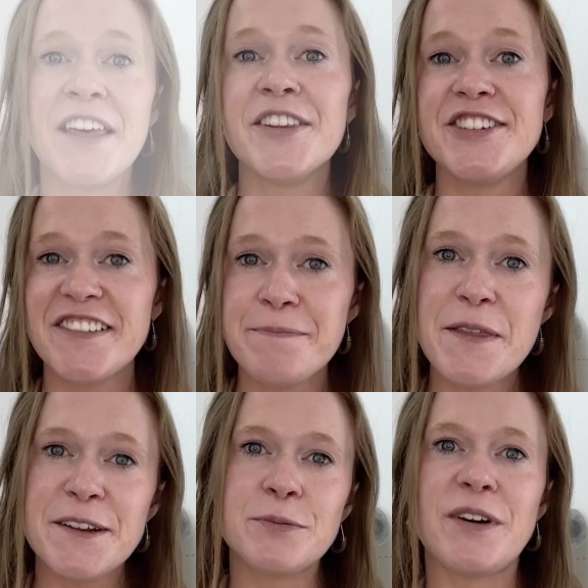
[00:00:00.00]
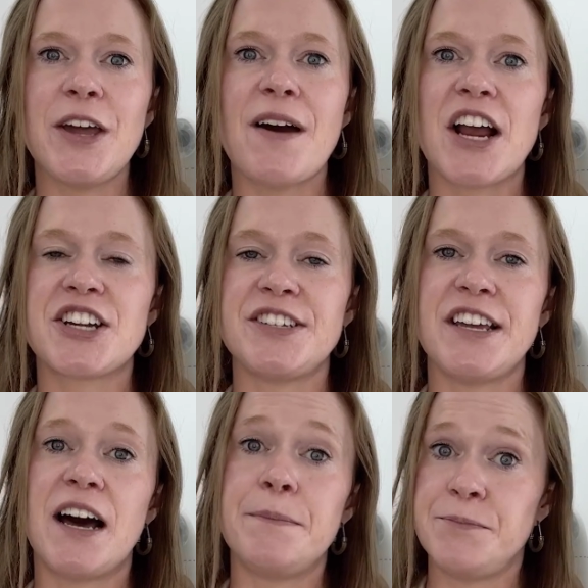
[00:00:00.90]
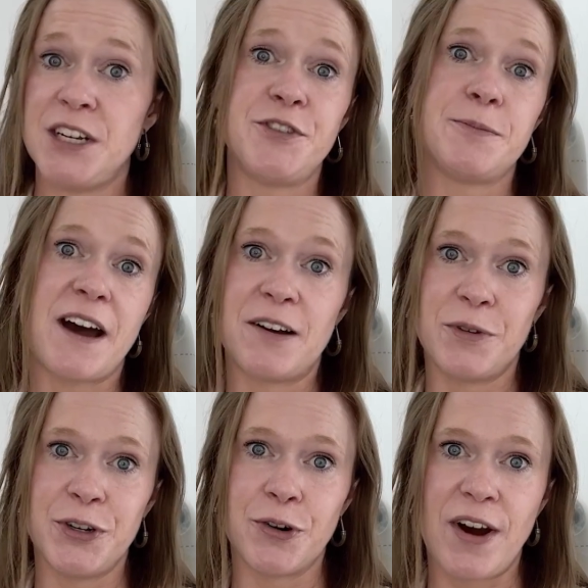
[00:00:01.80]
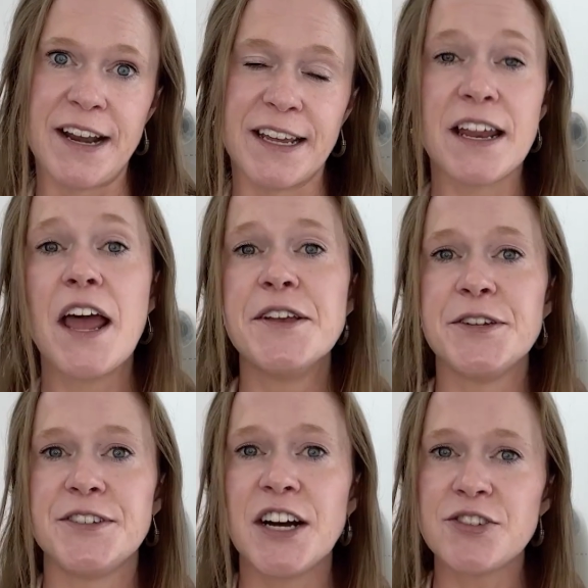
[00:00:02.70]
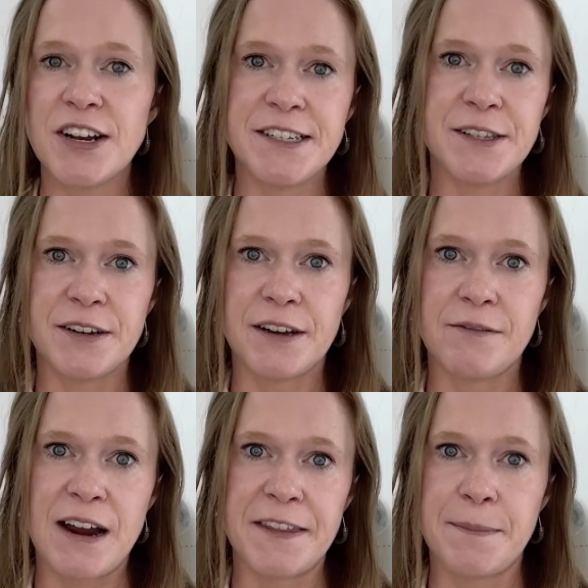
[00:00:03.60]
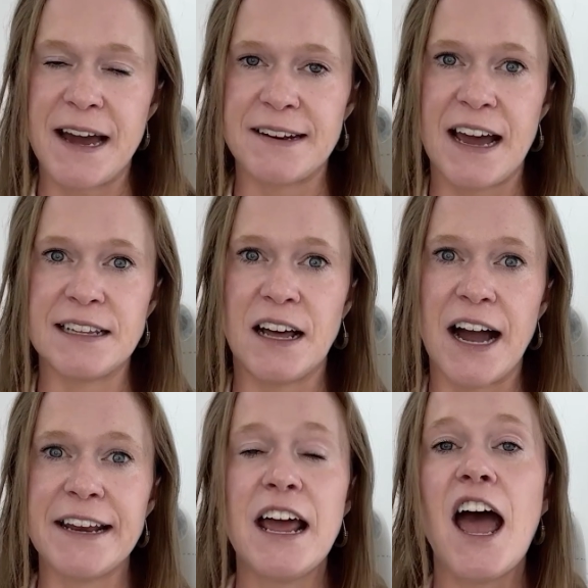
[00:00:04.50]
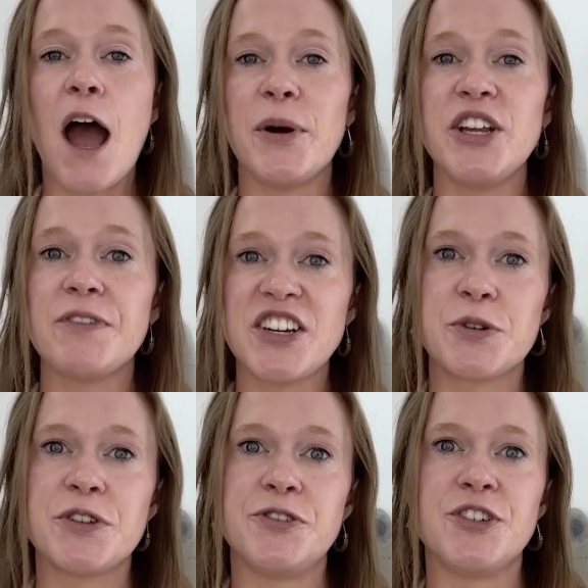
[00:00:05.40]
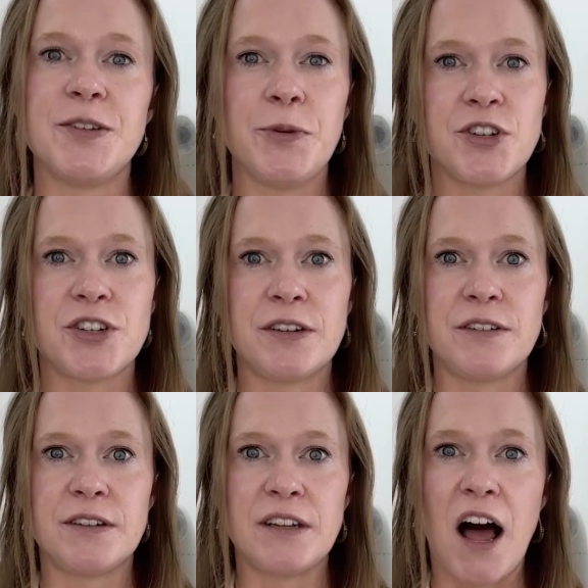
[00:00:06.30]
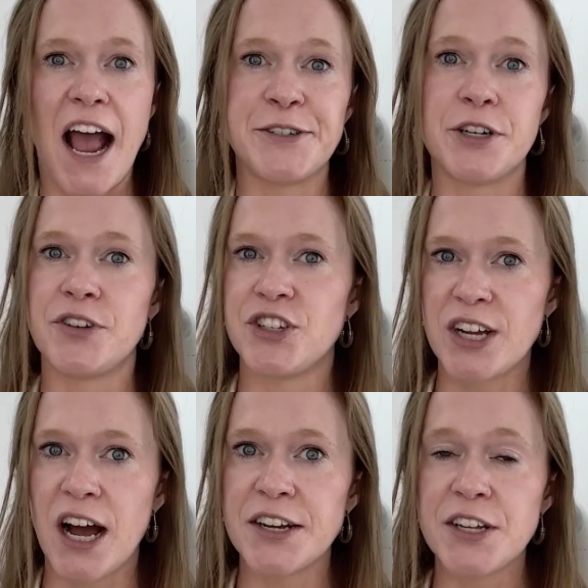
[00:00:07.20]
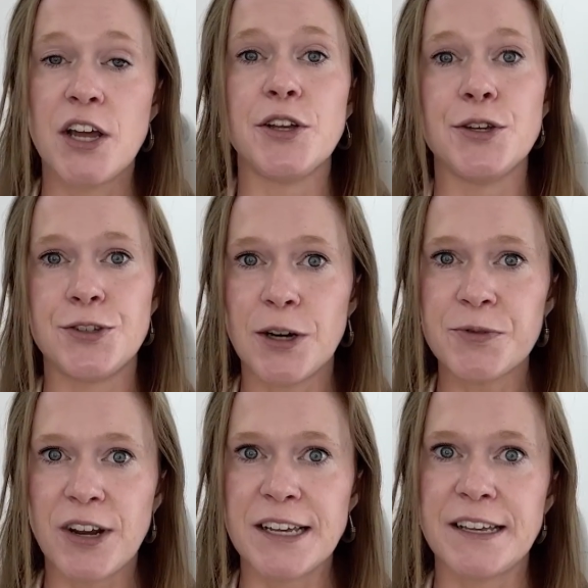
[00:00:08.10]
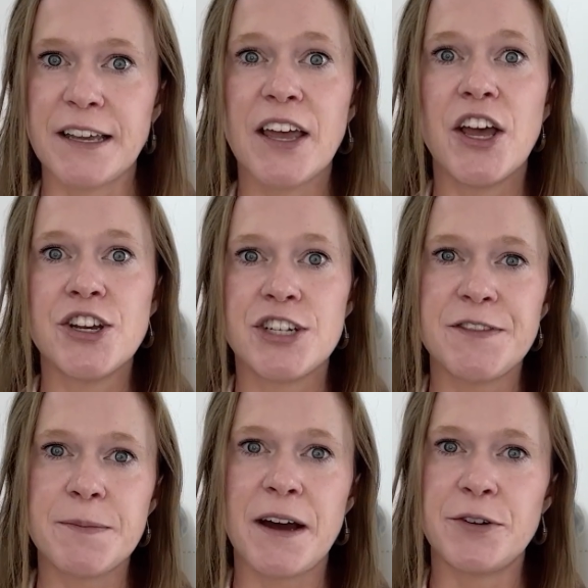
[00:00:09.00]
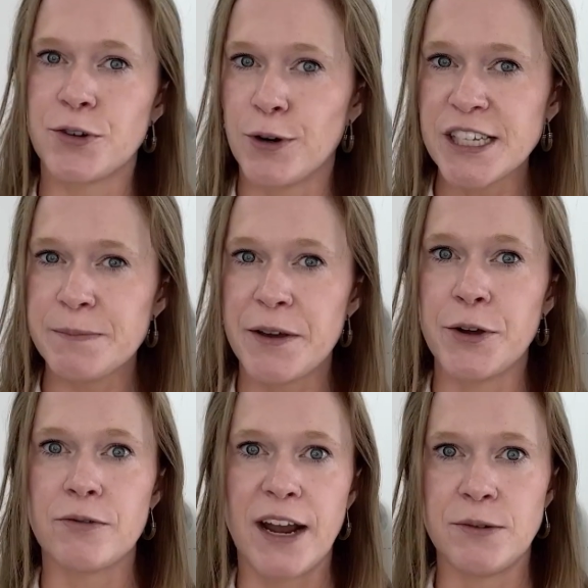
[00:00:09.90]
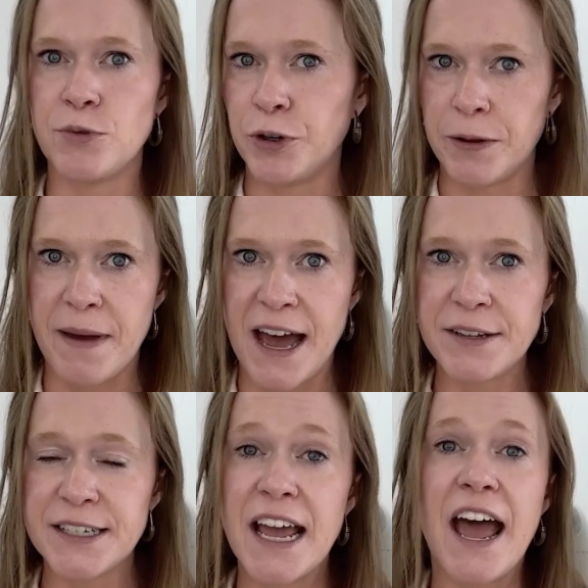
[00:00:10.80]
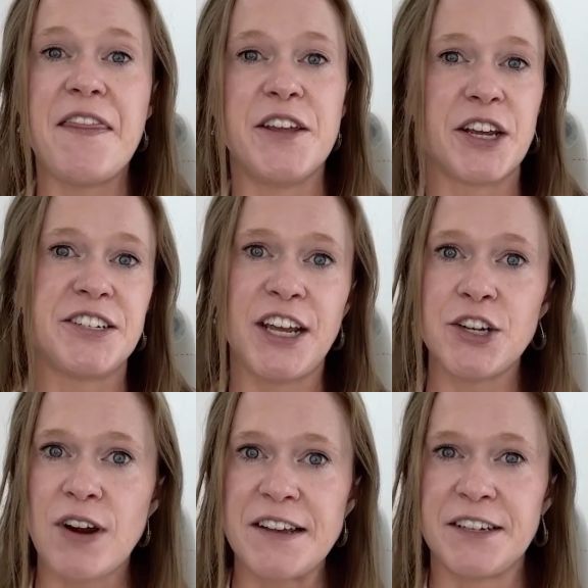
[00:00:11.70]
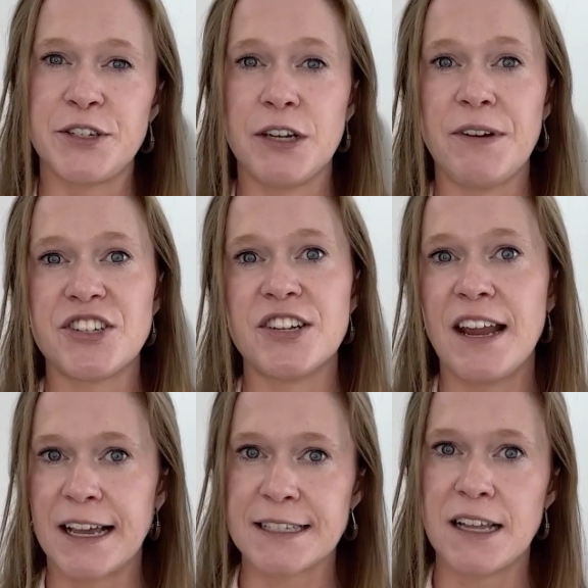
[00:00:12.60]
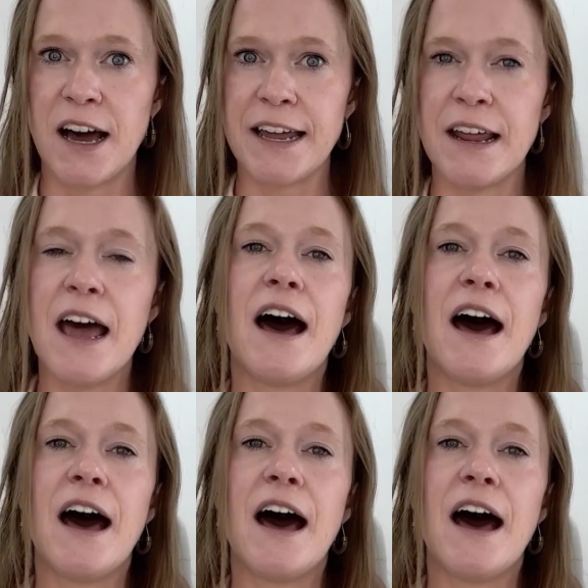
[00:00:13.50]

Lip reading: The shift method is where you actually shift your pattern when you're grading it. So you start tracing around the pattern outline, and when you reach one of those distribution lines on the chart, you stop tracing, shift the pattern across by the grade rule amount, and then you continue tracing until you reach the next line.